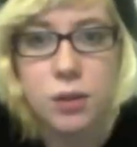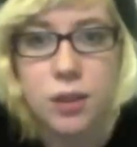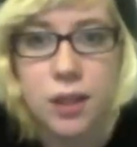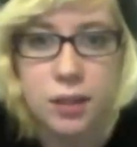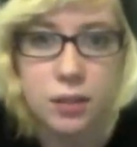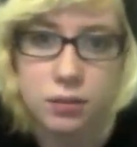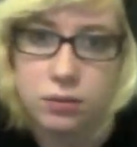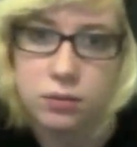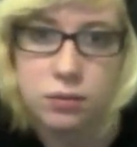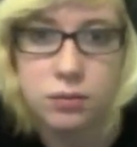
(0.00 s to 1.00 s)
and then
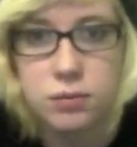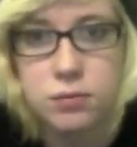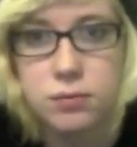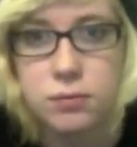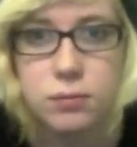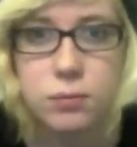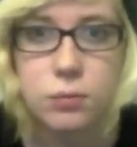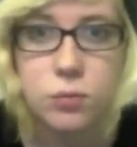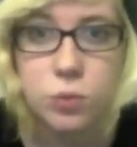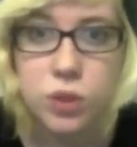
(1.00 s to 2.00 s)

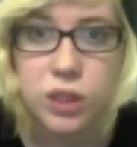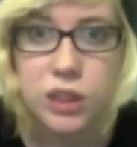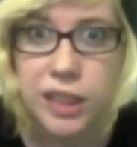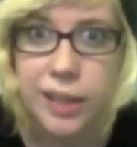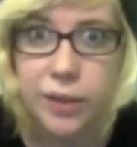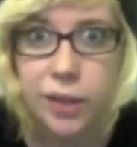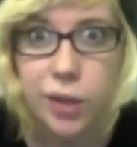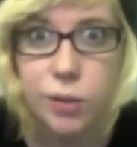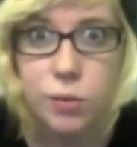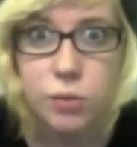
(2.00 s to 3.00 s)
we'll just see how it
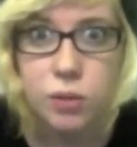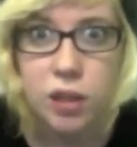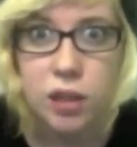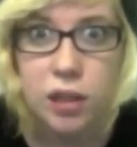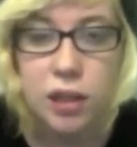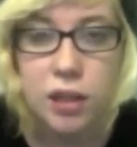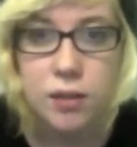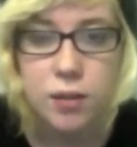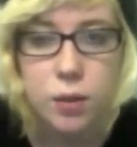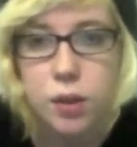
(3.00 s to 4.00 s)
goes, really.
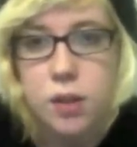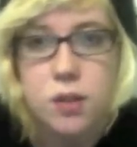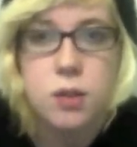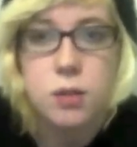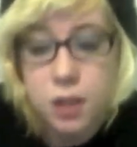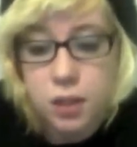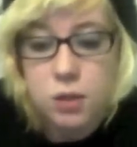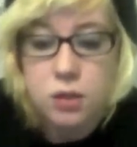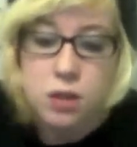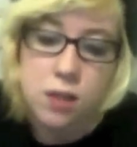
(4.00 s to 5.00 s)
If you guys use it.
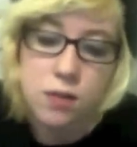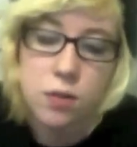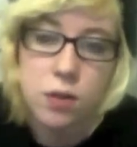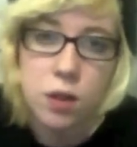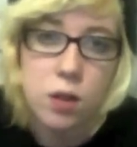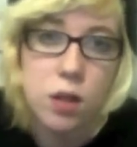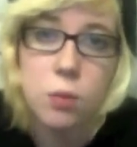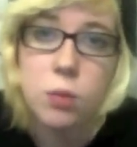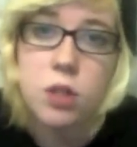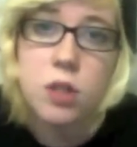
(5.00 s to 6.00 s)
If you don't, then
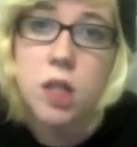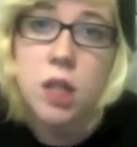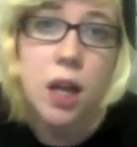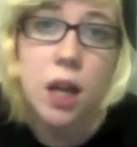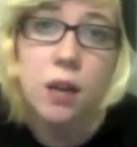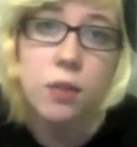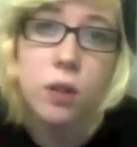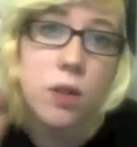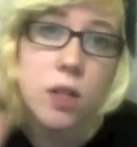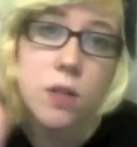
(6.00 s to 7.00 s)
we'll just sit there for the
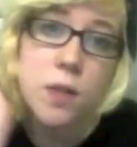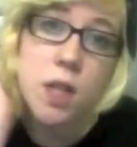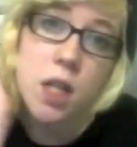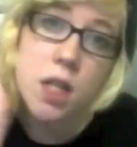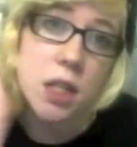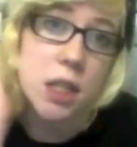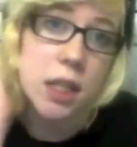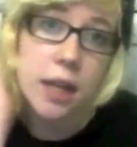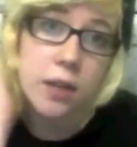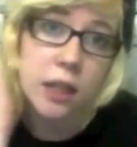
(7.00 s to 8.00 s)
rest of eternity,
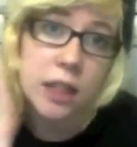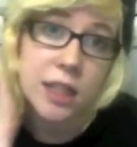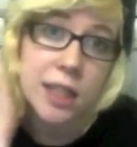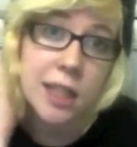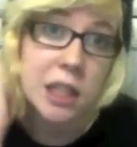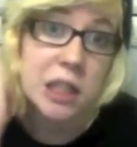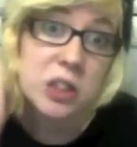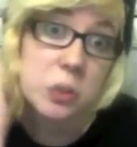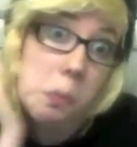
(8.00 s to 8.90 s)
gathering internet dust.